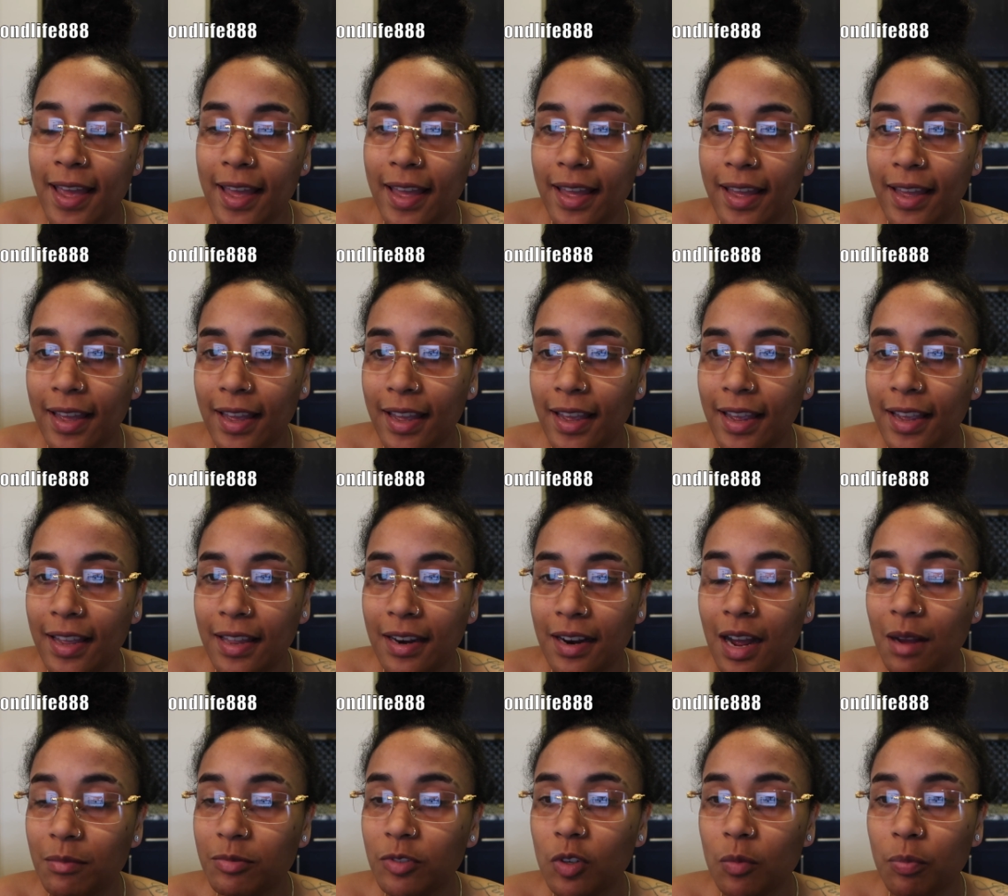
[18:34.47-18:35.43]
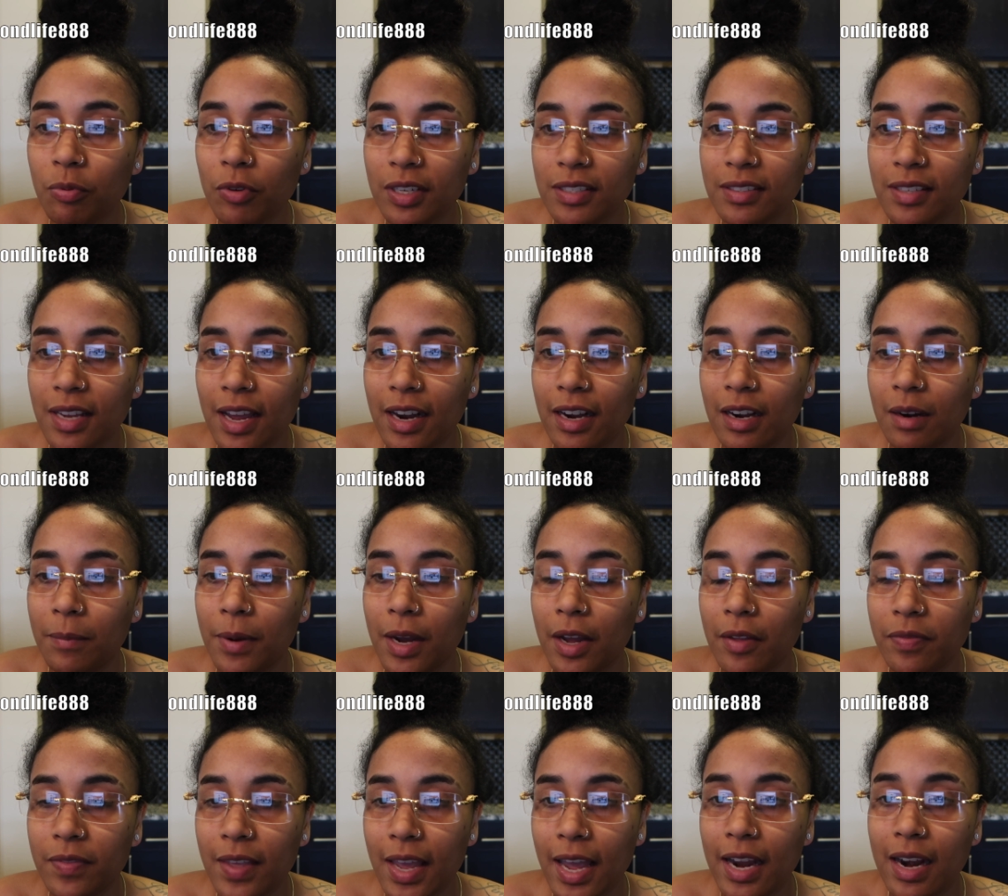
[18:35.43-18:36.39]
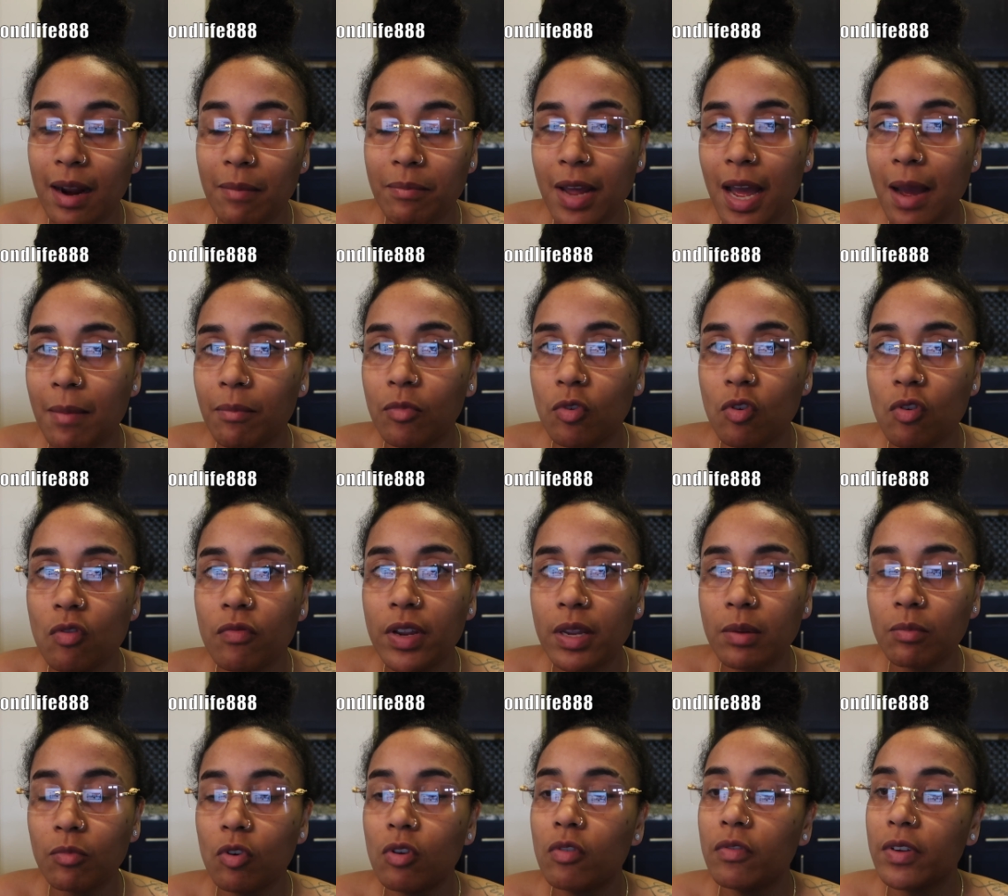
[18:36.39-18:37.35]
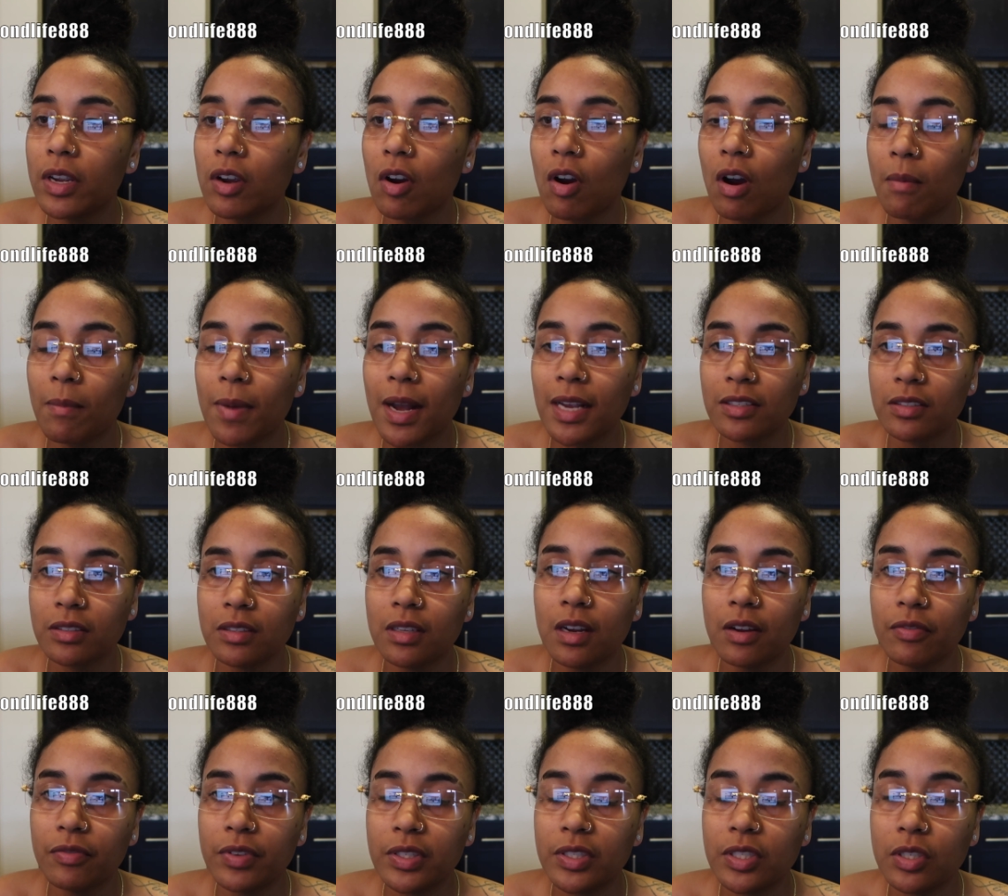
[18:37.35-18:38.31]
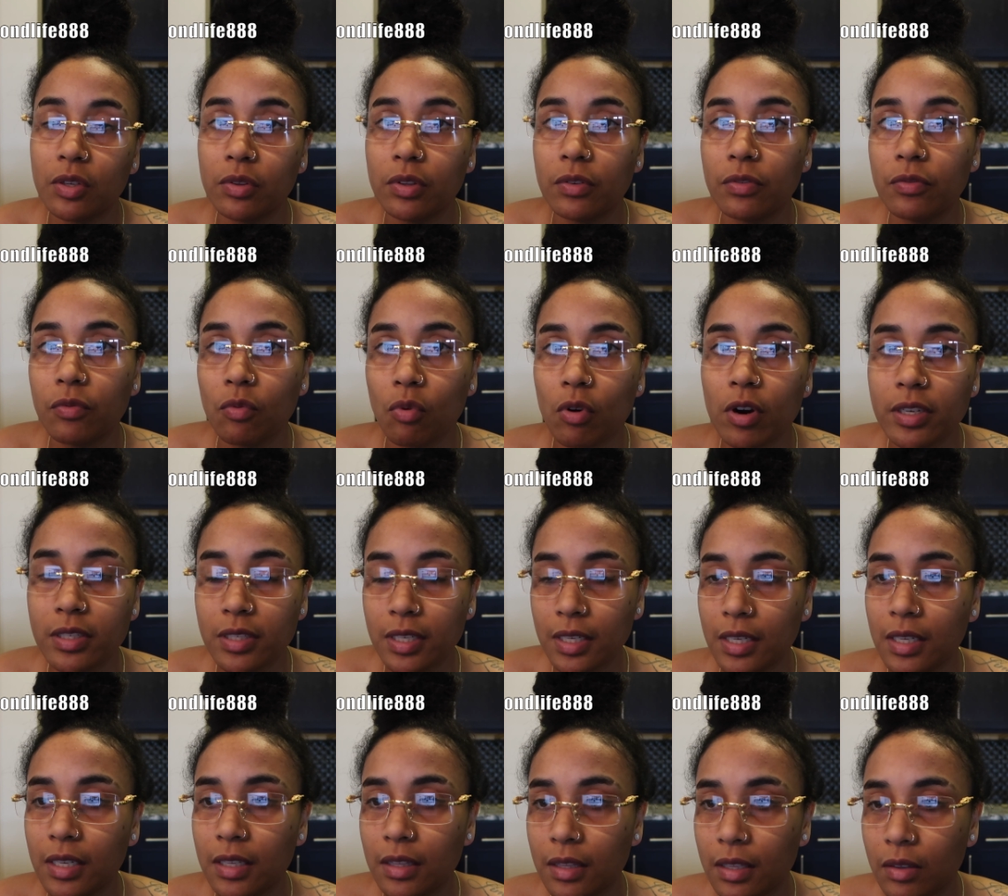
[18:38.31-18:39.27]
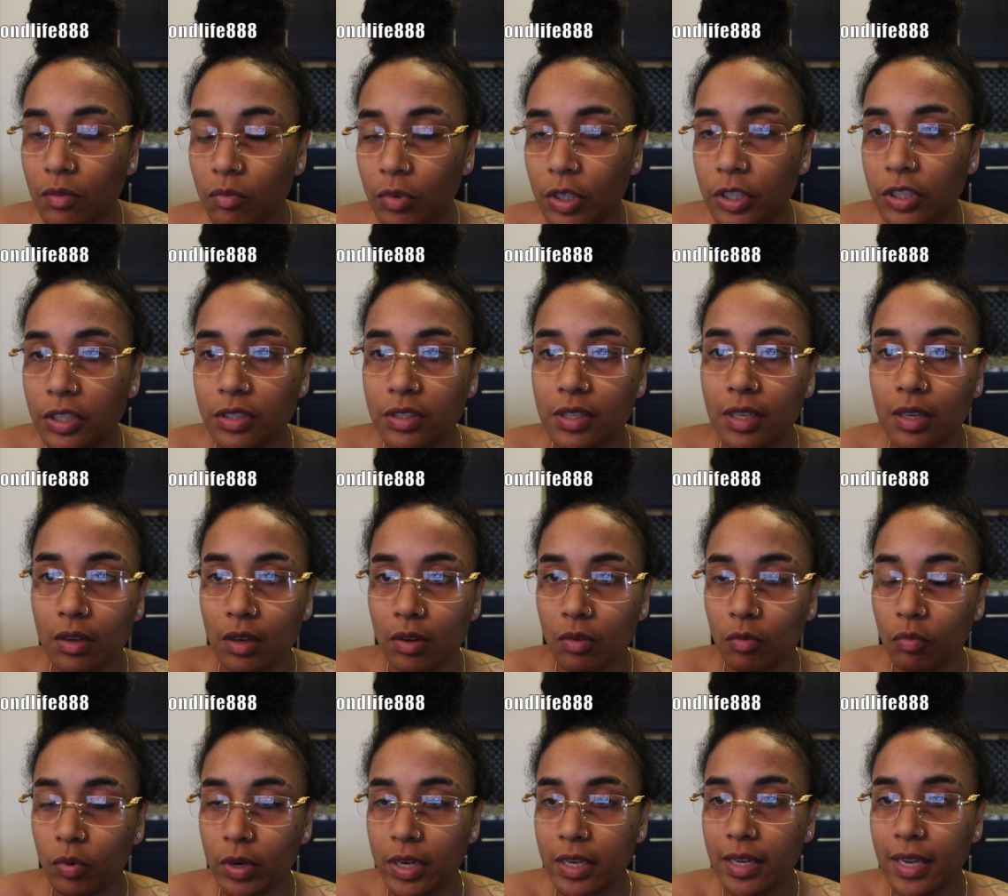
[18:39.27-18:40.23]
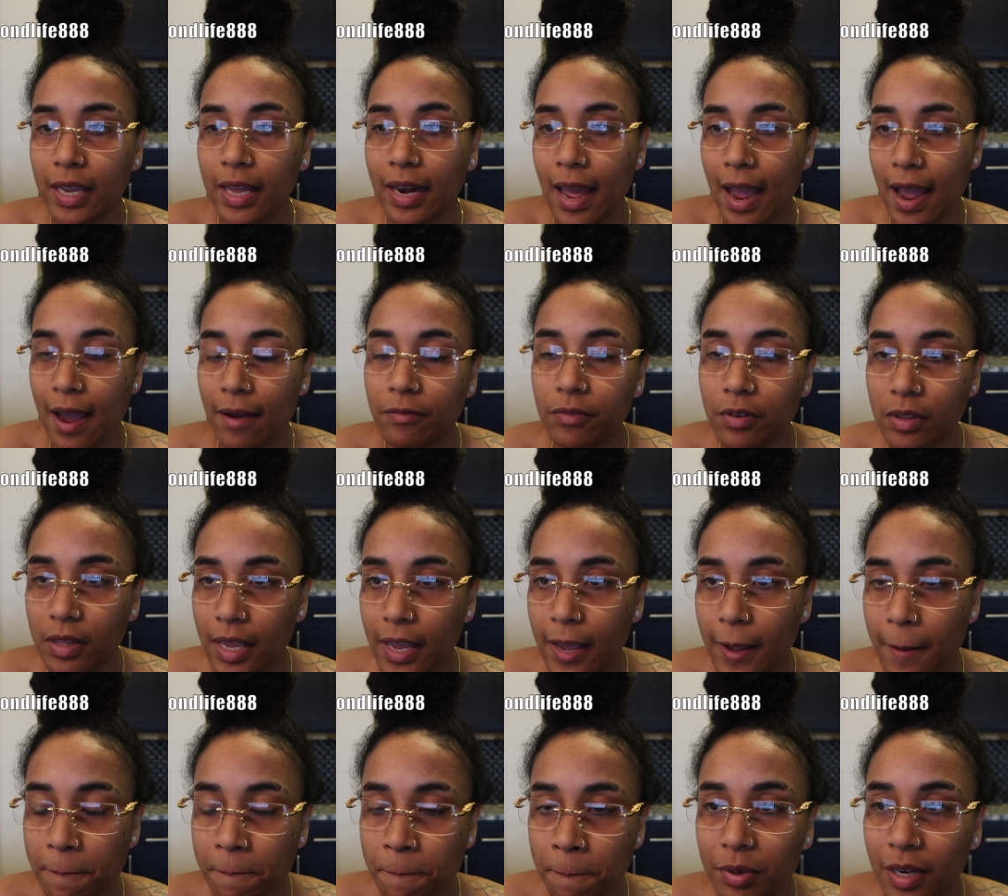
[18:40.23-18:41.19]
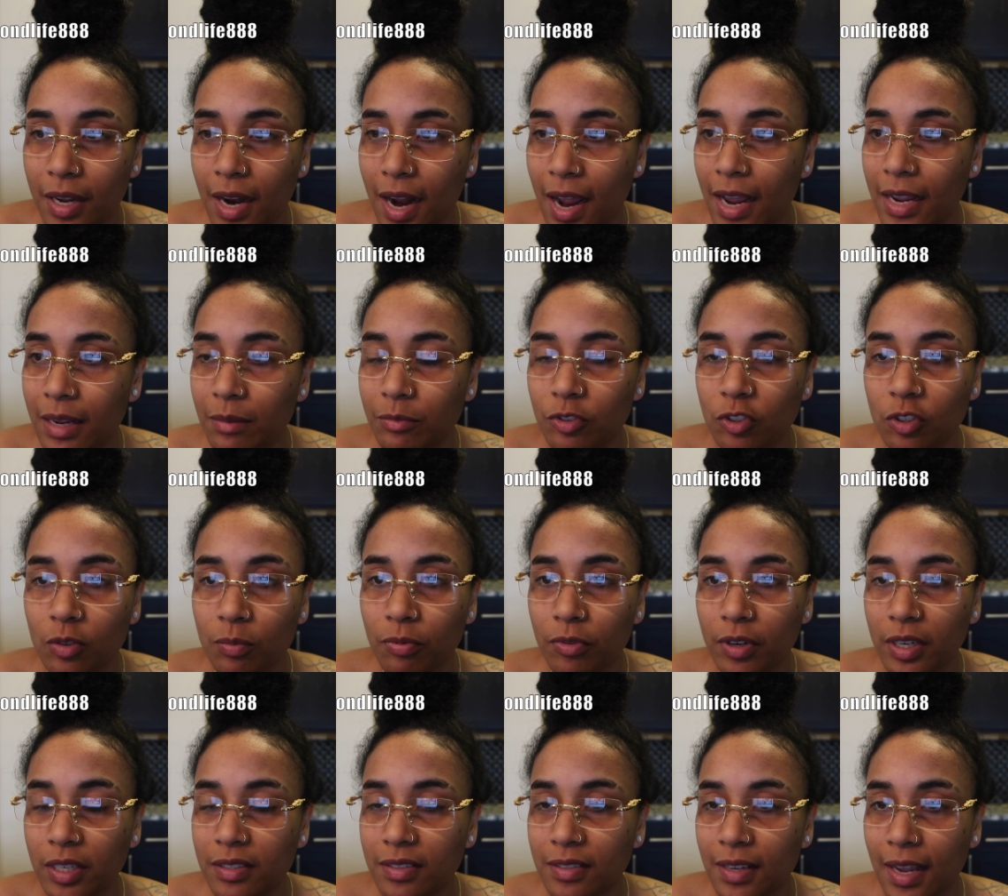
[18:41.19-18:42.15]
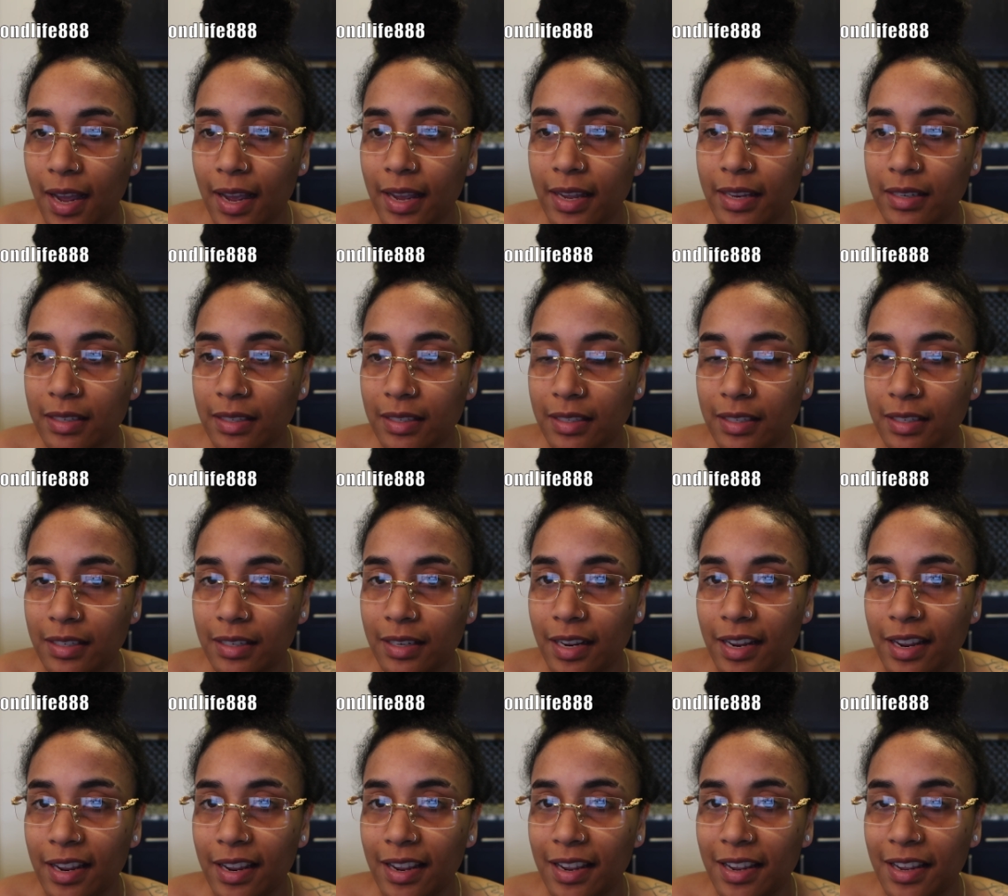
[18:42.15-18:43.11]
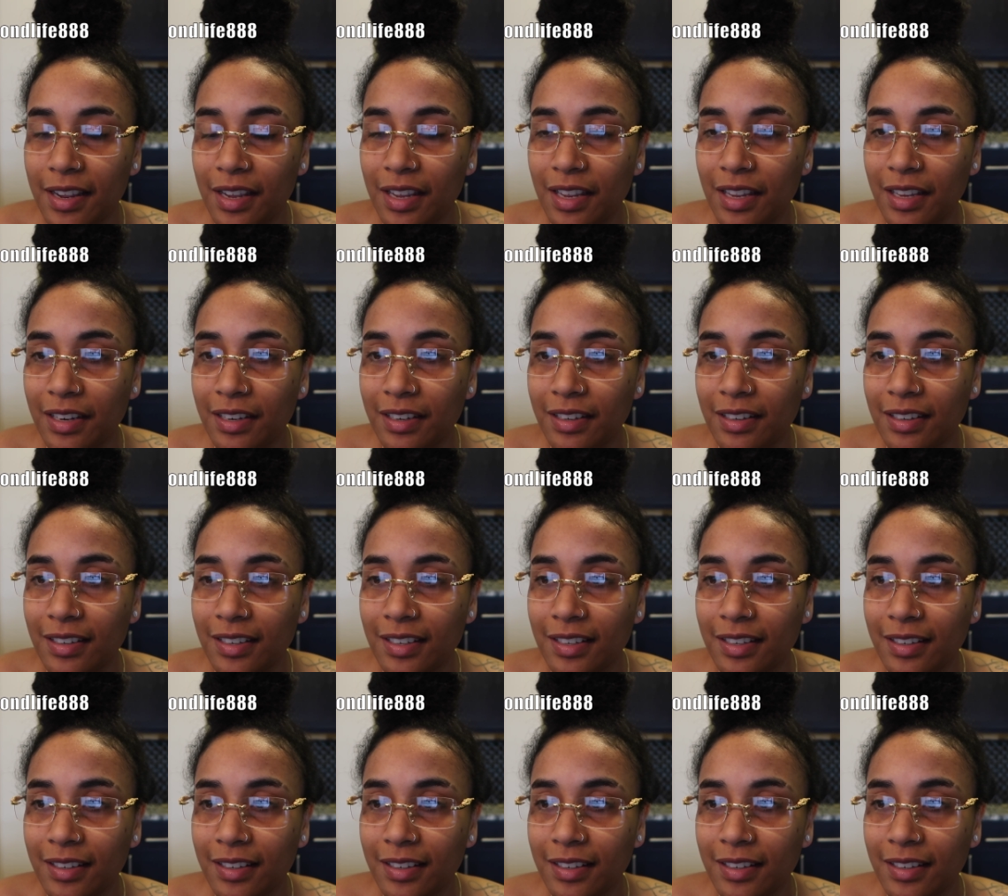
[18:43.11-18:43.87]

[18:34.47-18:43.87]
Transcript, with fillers: and I'm super excited about that. I'm not moving, moving all my stuff until the 14th, which is the weekend after that, but I am super excited and